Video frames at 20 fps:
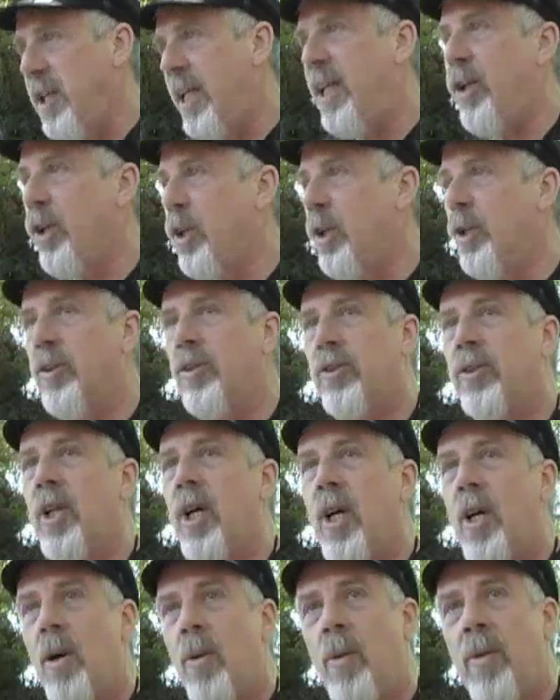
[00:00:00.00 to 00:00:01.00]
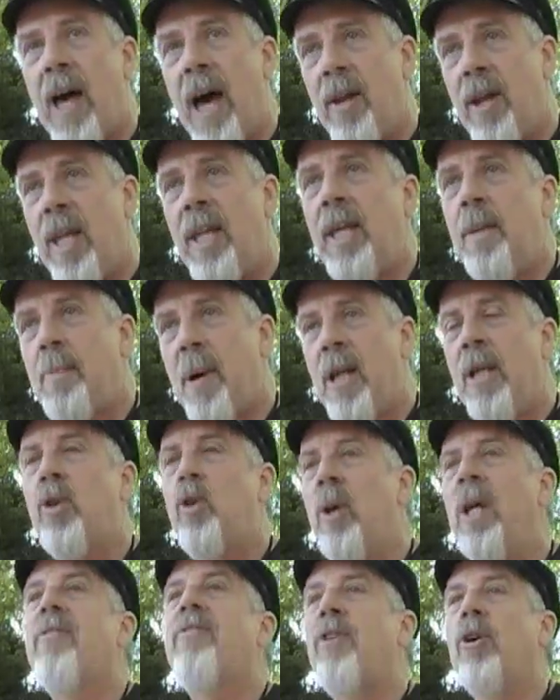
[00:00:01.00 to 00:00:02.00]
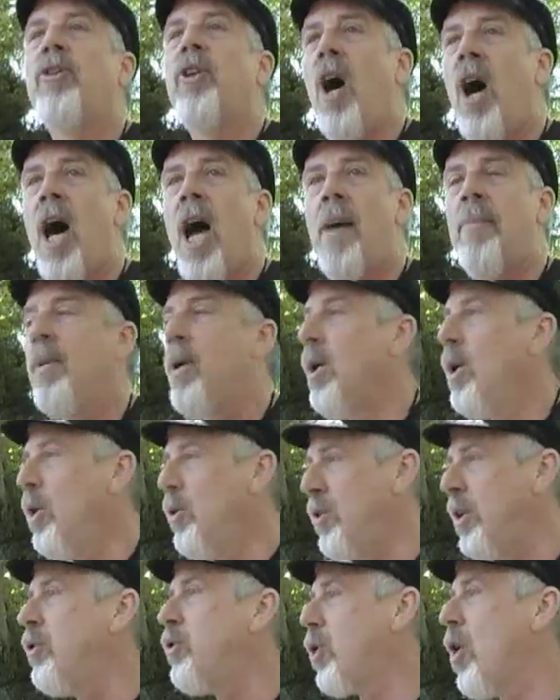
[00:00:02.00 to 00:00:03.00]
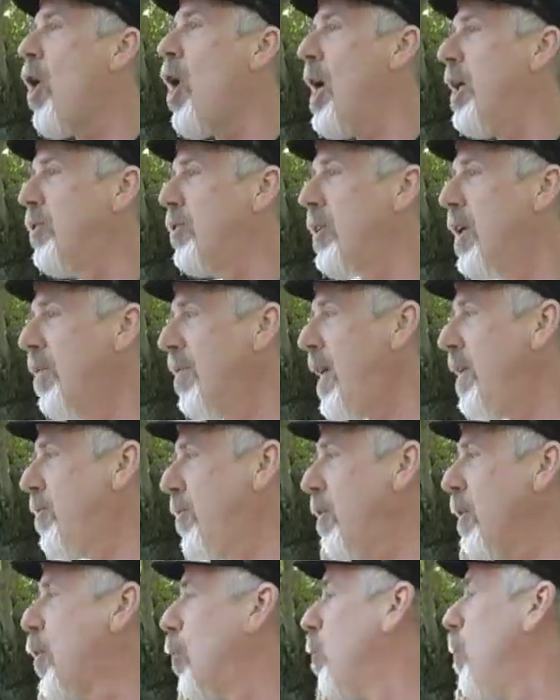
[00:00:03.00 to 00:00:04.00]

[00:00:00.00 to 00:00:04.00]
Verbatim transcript: leaders, without anybody doing it full time who's in charge. That's a